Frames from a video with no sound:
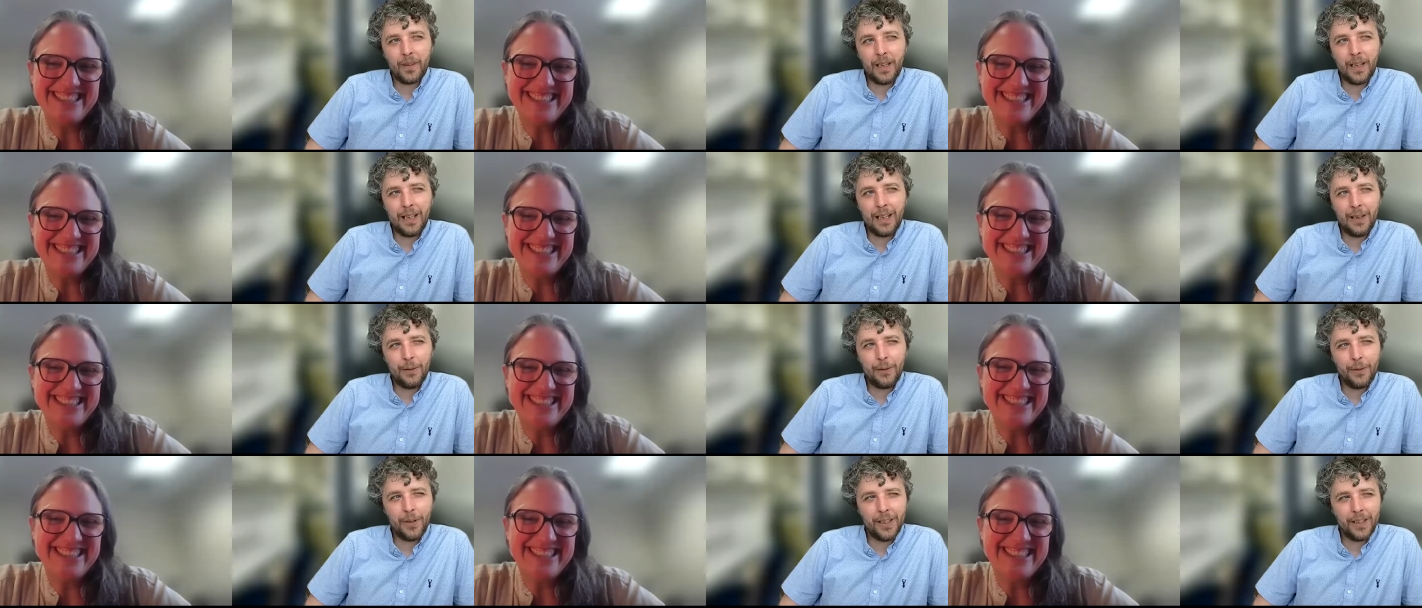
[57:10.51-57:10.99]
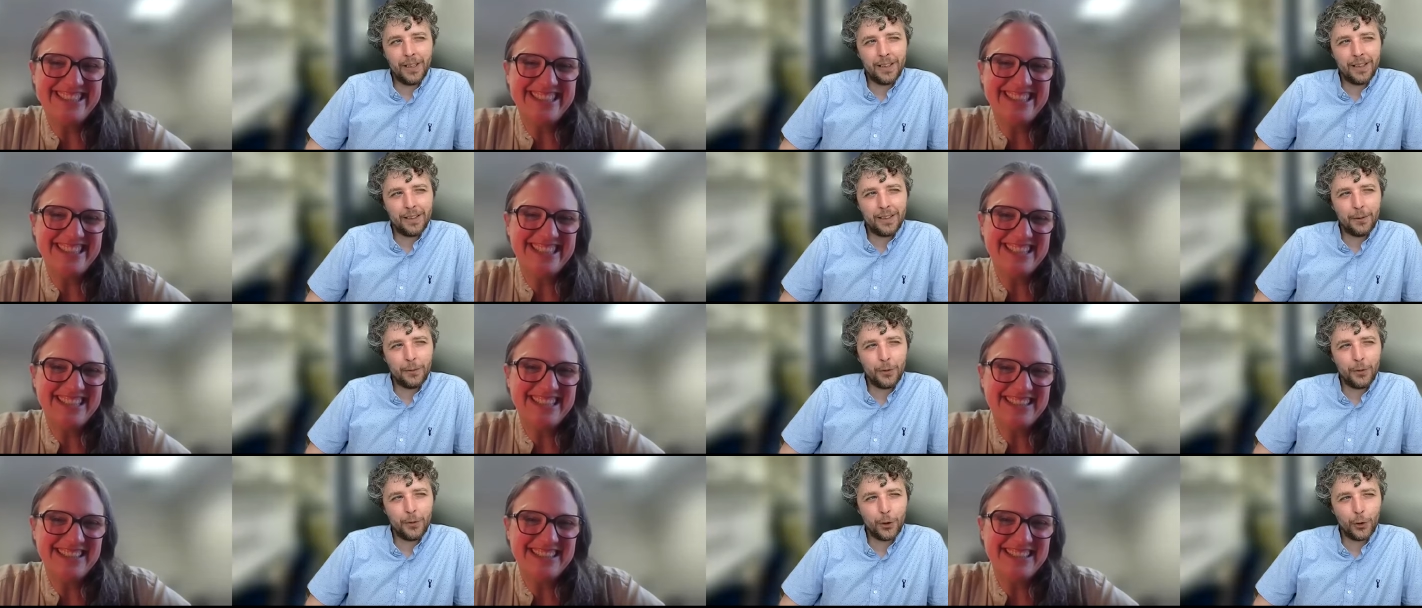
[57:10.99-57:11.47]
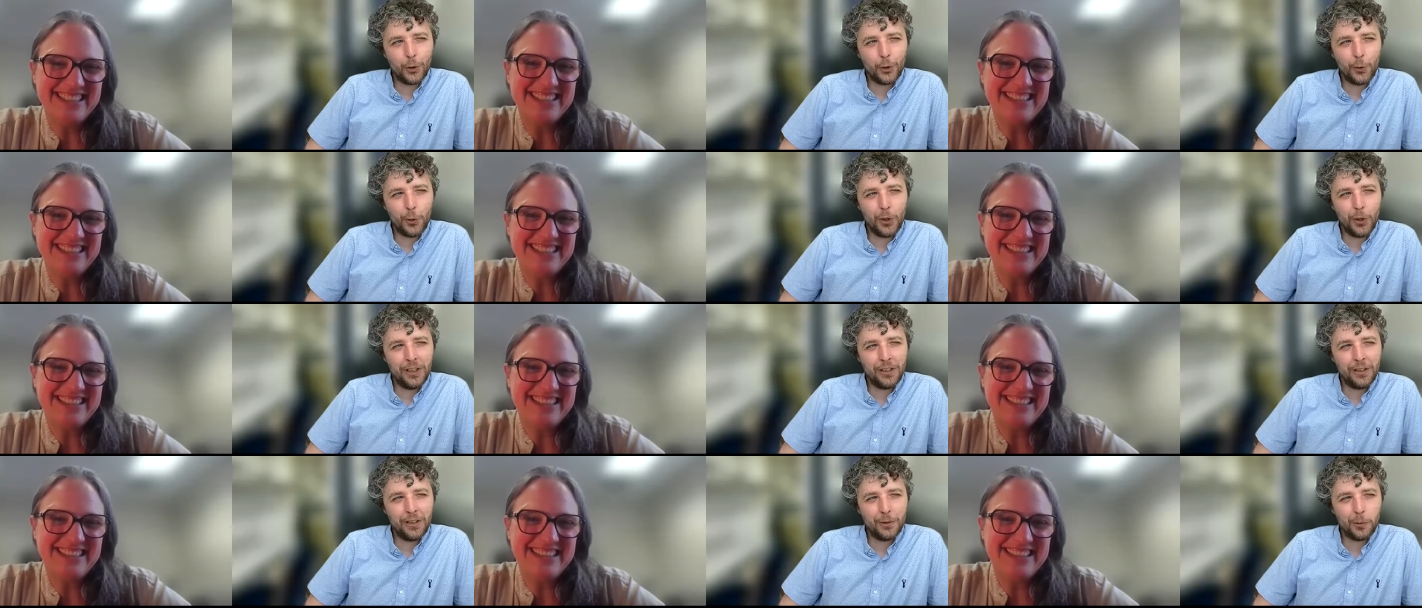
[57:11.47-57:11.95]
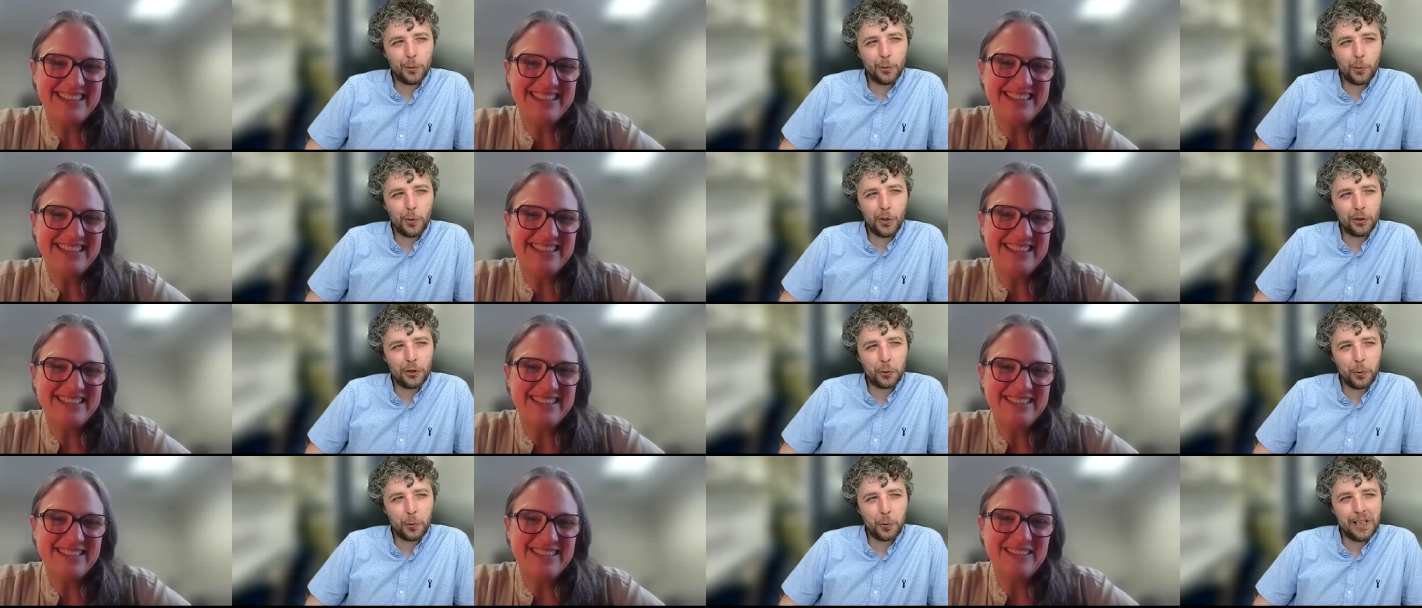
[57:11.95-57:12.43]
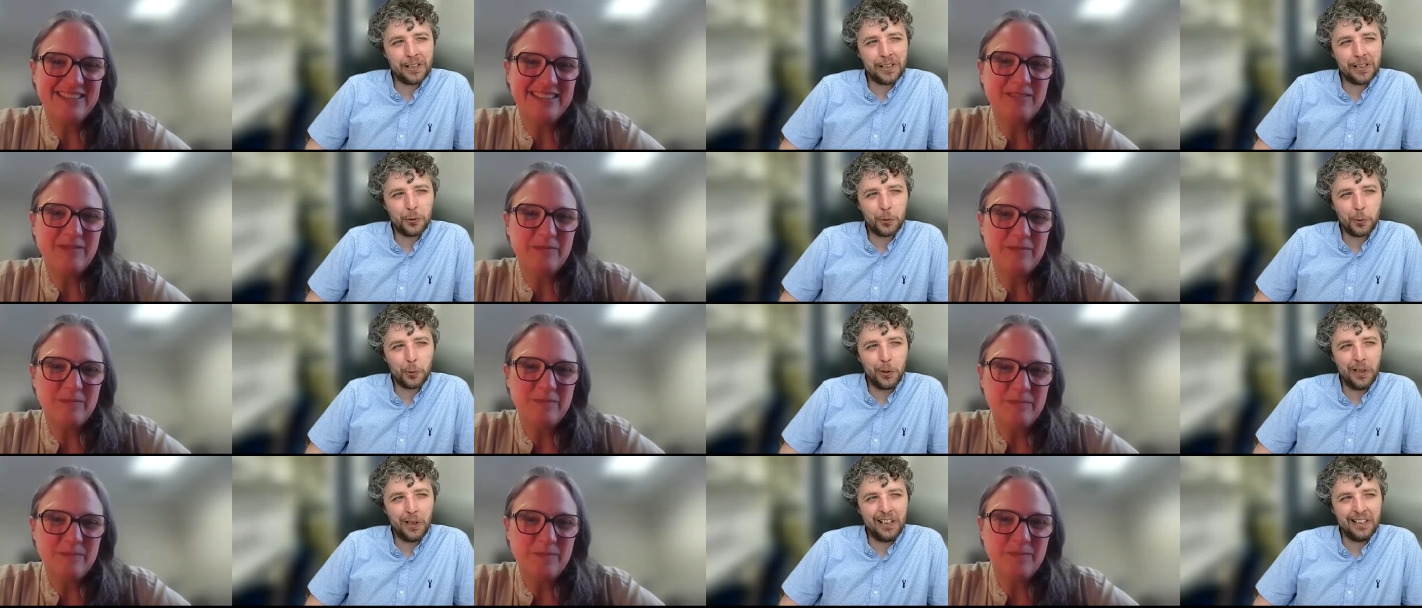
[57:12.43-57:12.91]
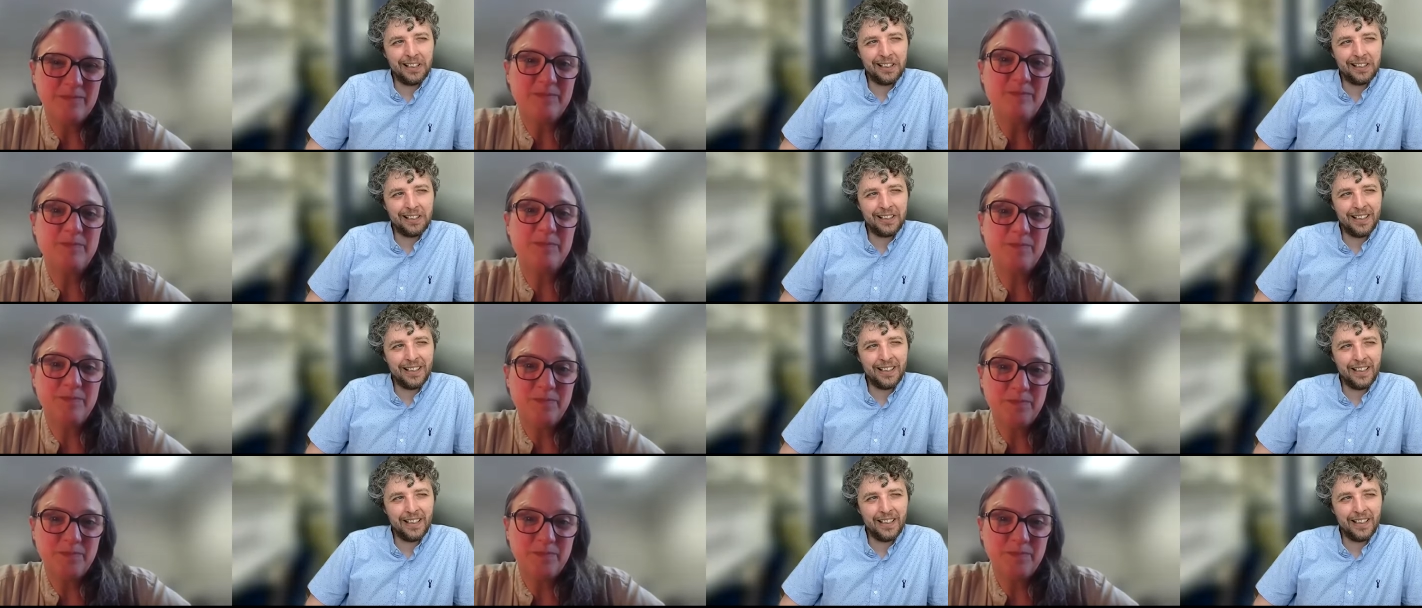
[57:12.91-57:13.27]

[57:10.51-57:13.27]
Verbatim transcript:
Speaker 1: i think that for doing what we are doing